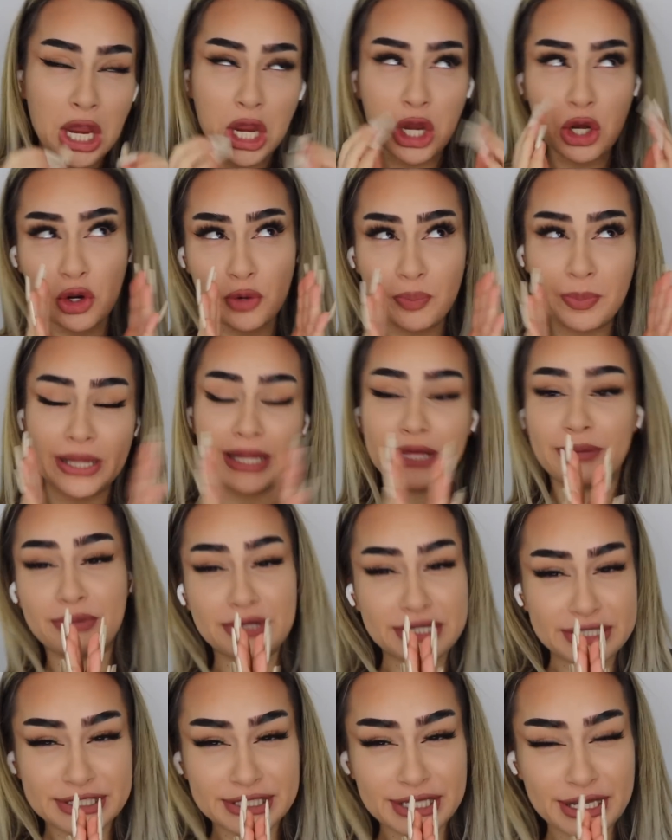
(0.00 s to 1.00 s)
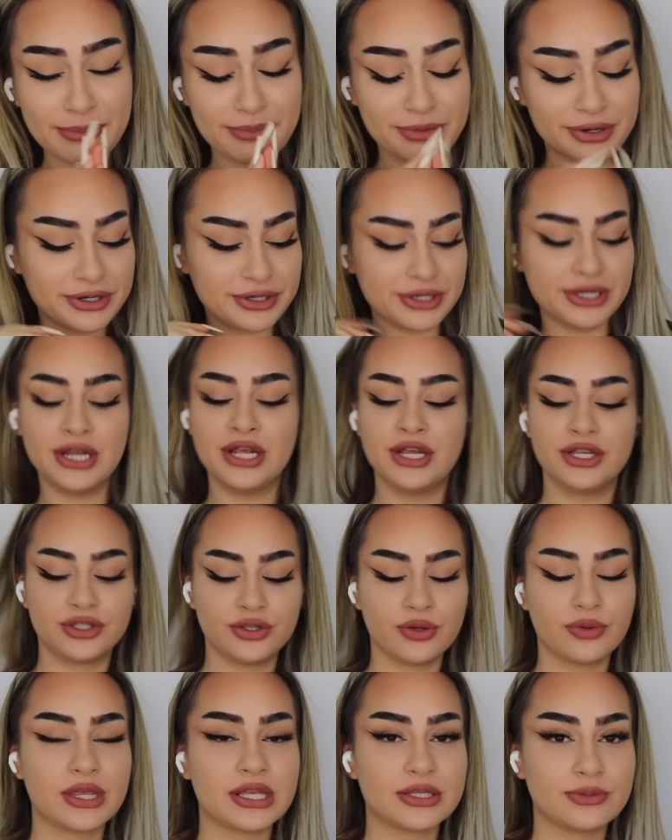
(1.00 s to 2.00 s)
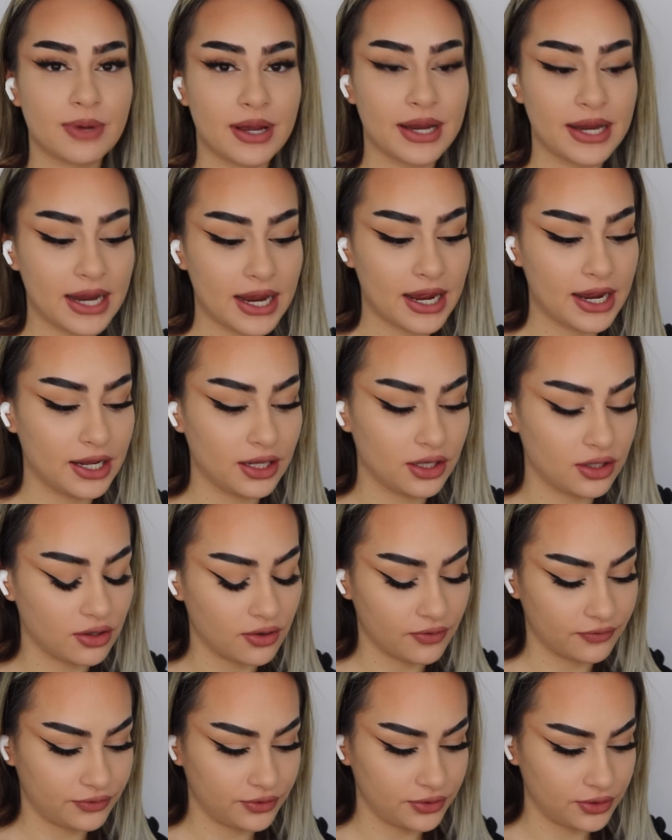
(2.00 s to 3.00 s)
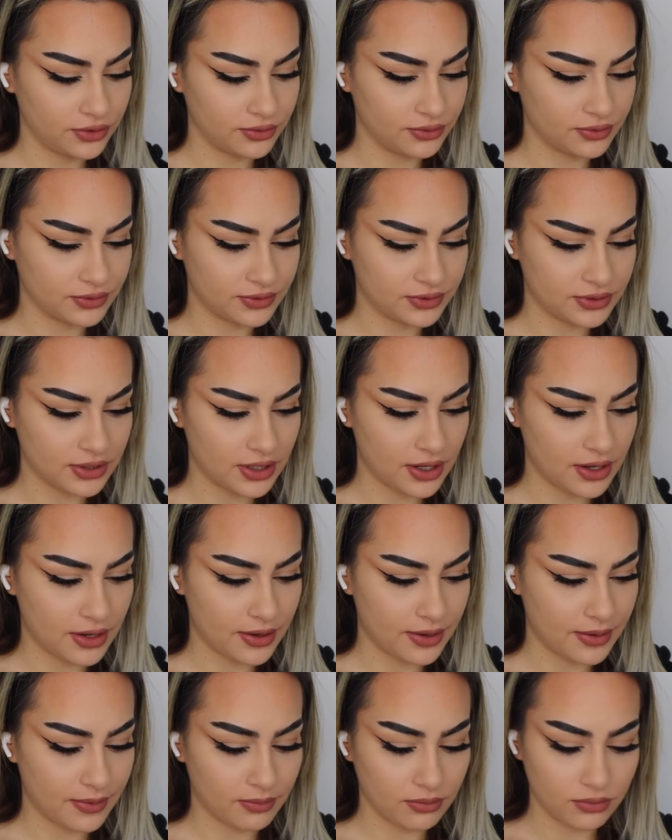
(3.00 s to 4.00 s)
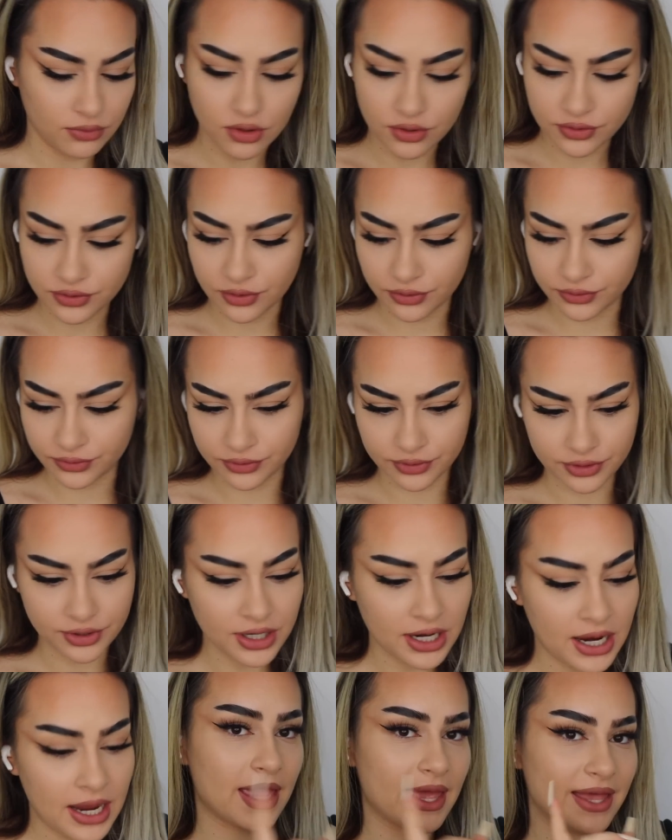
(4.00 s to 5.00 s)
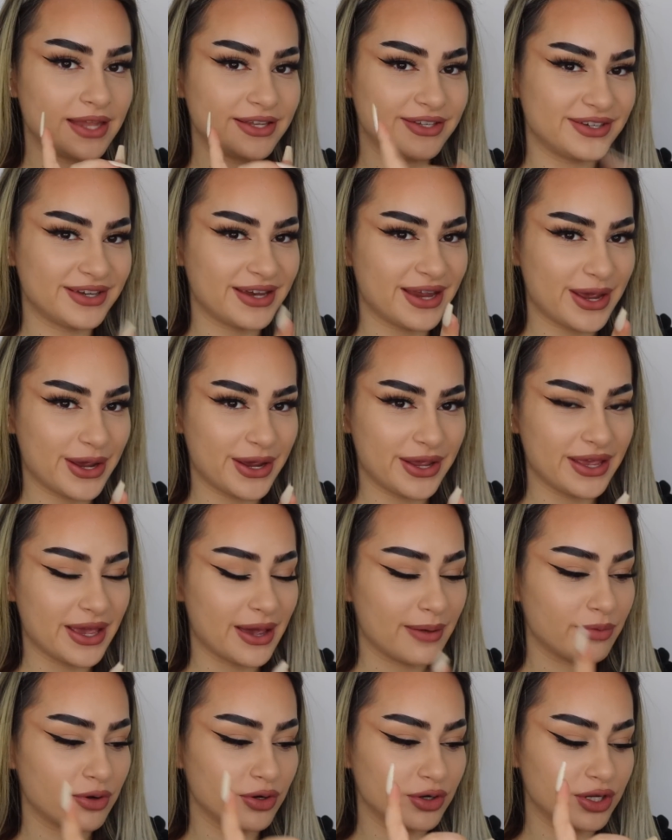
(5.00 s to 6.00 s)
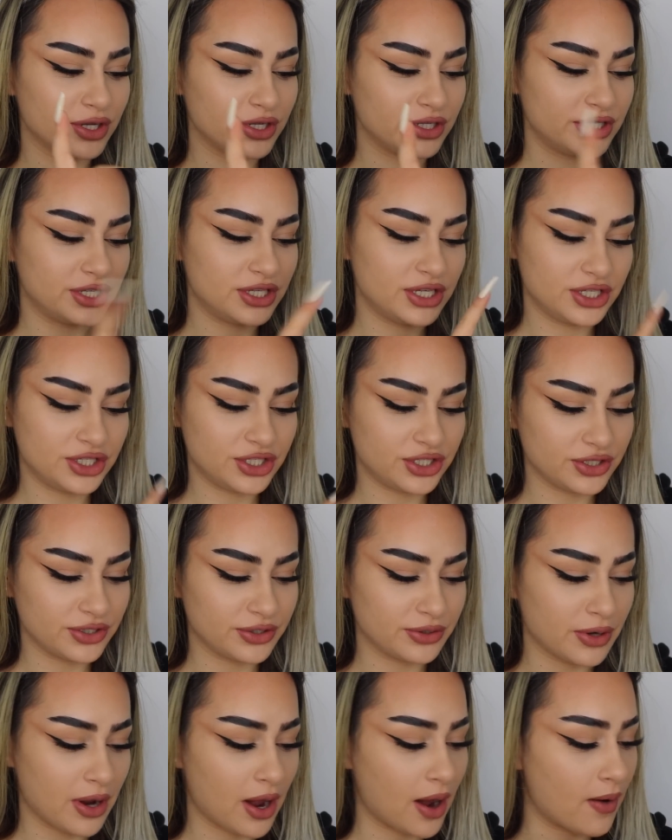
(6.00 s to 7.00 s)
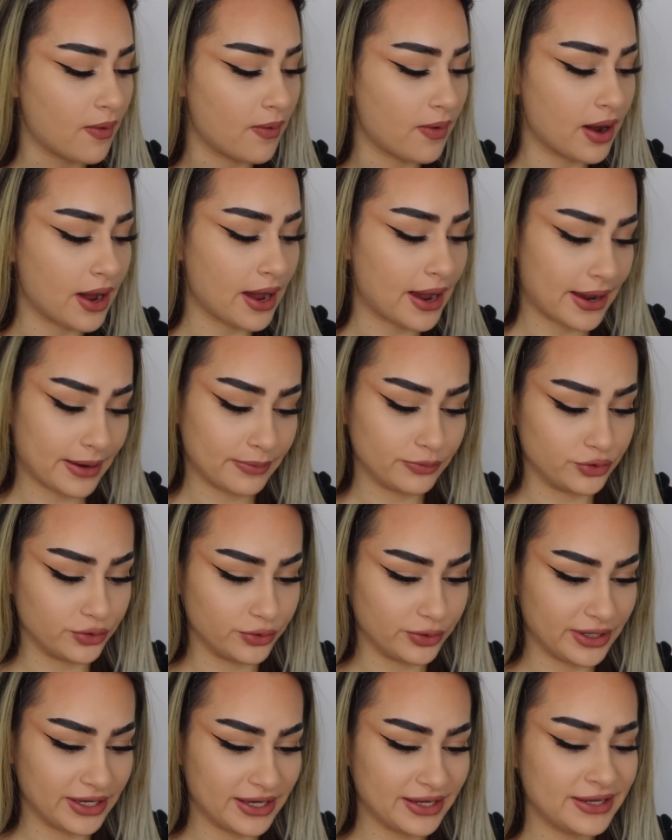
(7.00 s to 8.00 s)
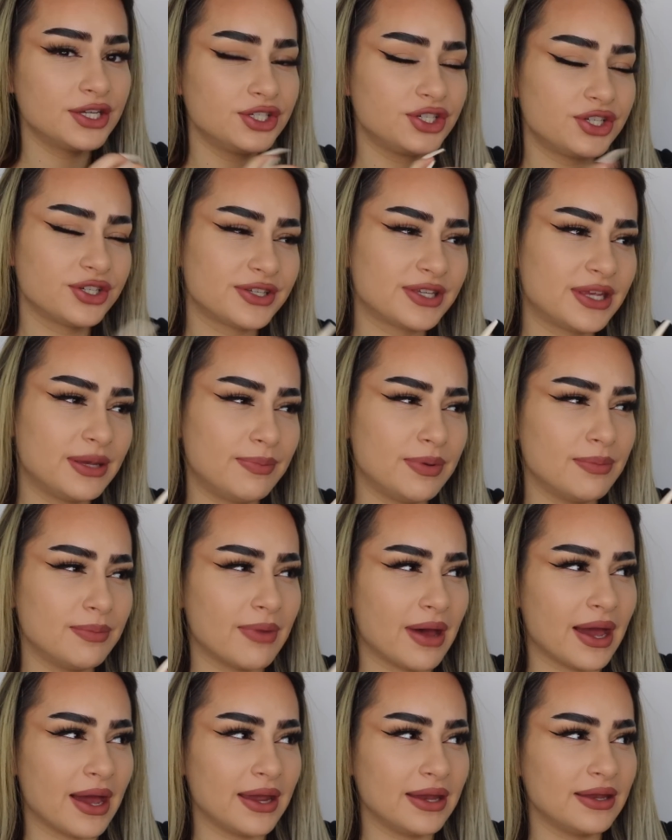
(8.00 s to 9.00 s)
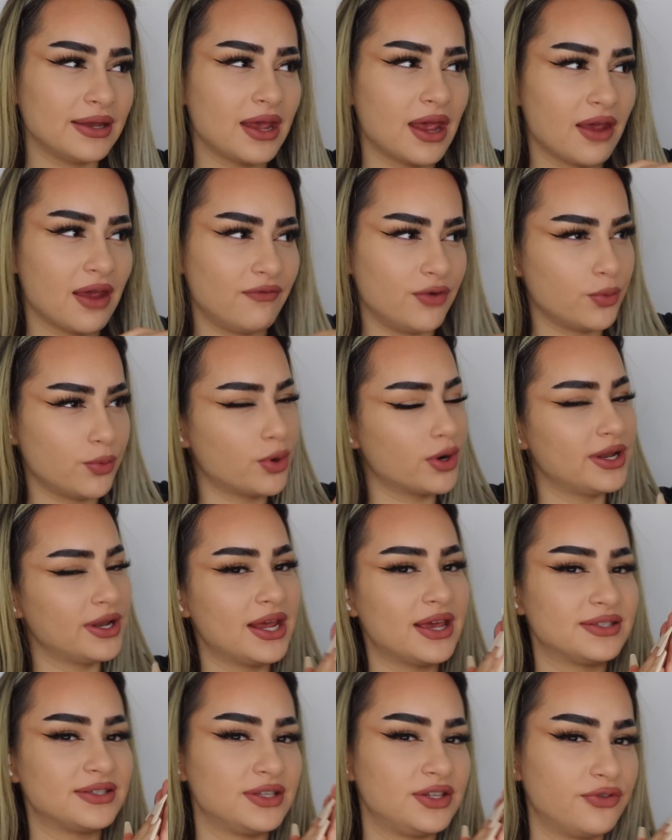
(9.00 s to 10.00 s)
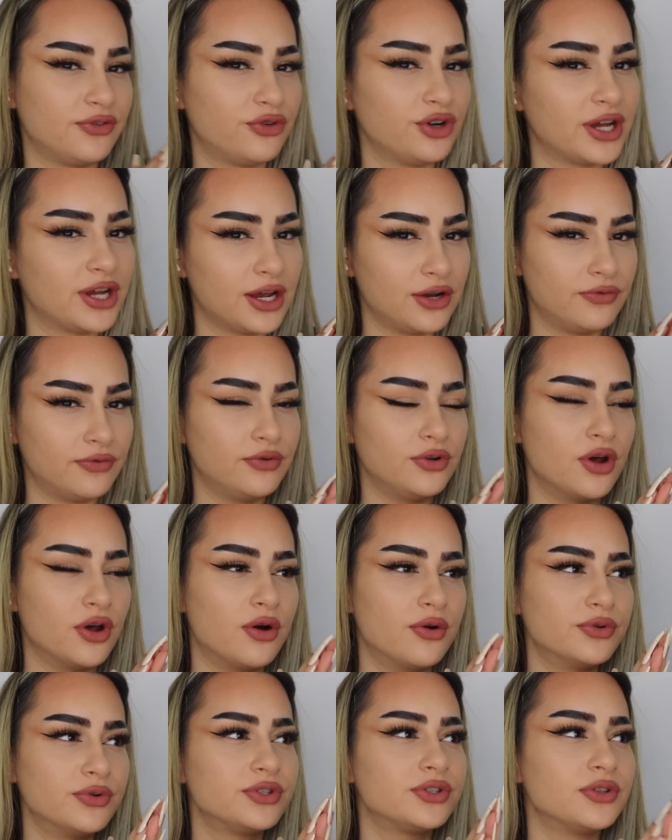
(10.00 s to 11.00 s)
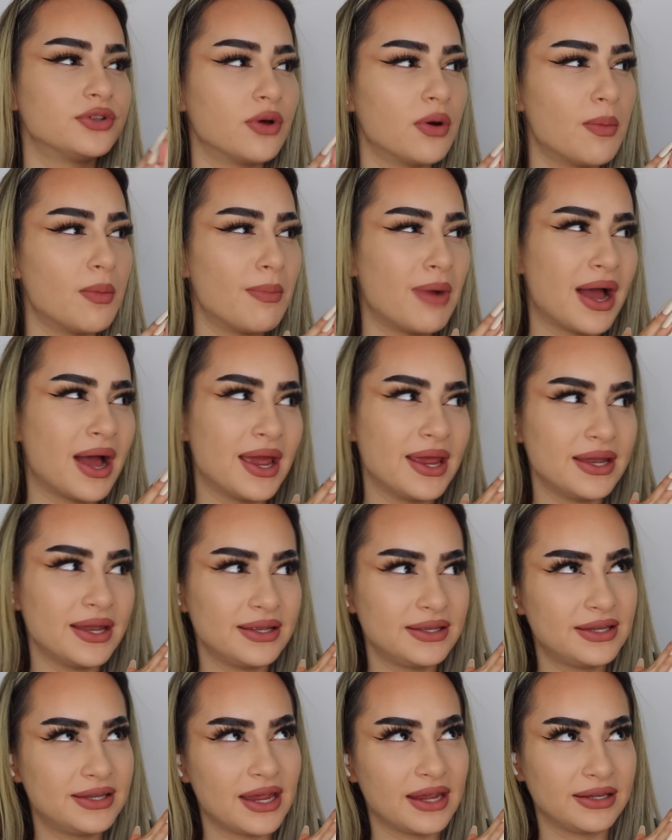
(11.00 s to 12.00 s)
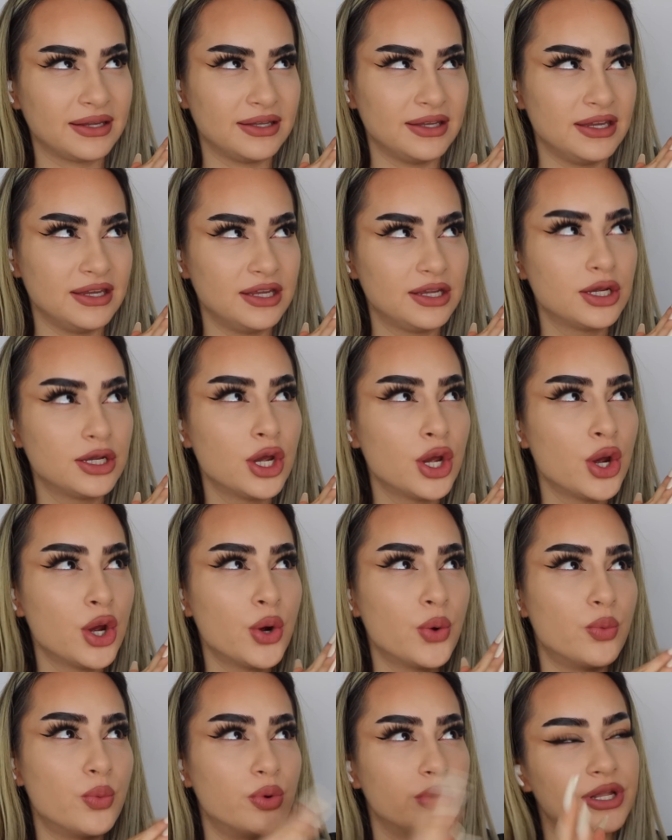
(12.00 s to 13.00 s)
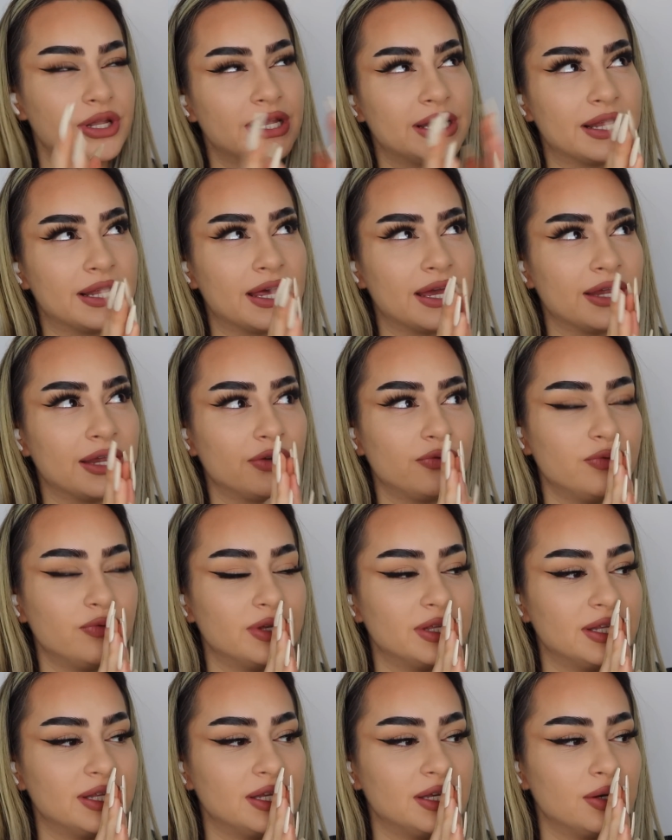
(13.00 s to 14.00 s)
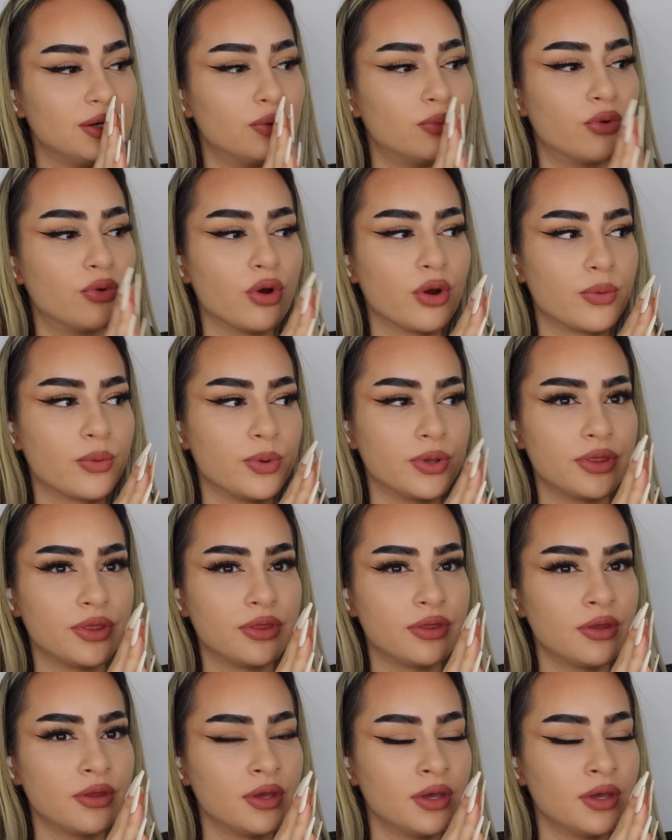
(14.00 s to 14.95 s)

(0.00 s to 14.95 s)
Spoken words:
could be a little slimmer, so that's why I love to use nose contour. And today I'm gonna teach you how I'm doing it. Just keep in mind everyone has a different kind of nose, so my technique wouldn't like really work with